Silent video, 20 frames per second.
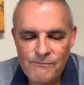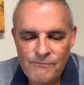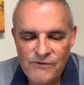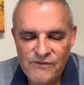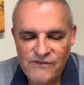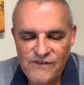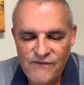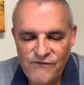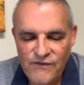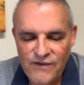
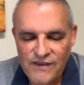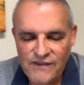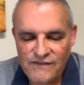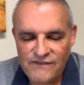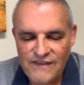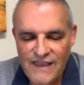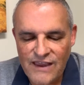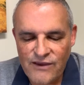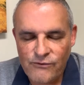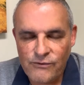Pacific.
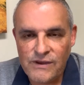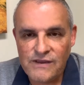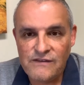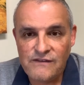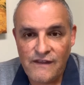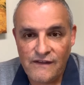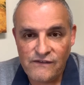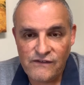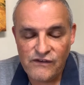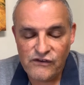Zachary
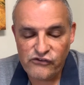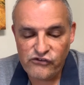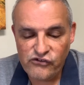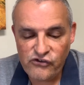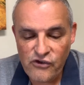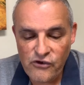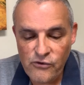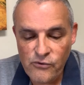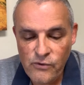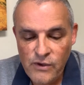does his
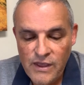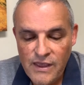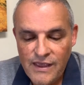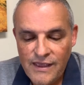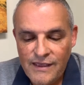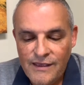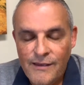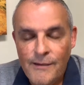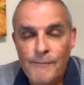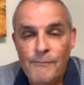show,
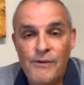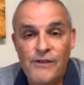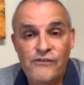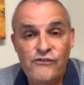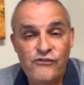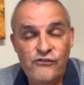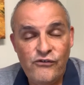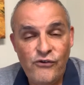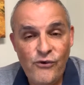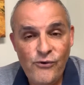but
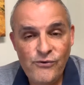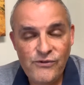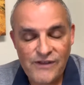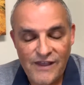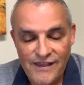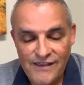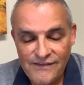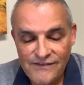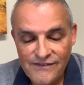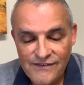so
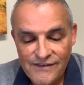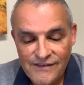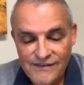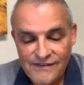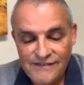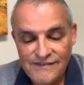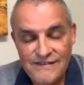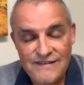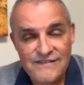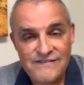does
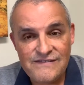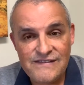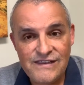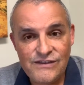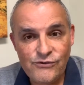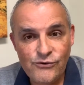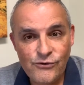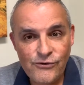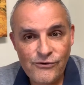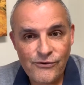Disney
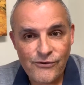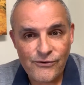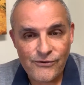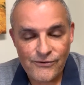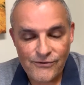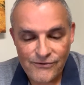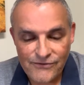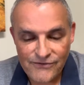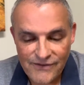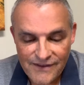Nerd
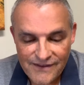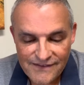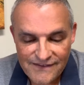Herders.